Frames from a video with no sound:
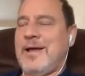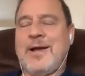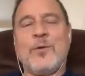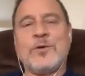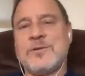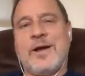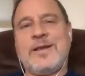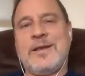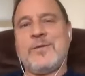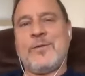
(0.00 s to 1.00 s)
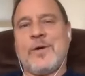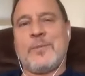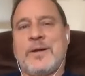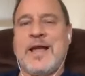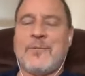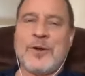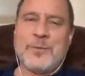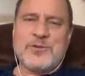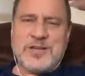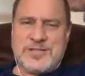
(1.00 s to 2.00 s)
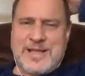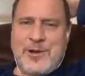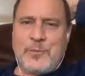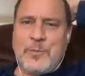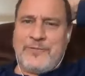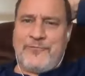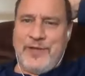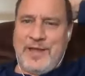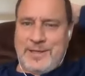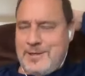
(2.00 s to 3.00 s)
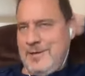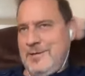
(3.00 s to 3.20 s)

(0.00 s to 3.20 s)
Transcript: I wasn't, I didn't wear cowboy boots because they hurt my feet.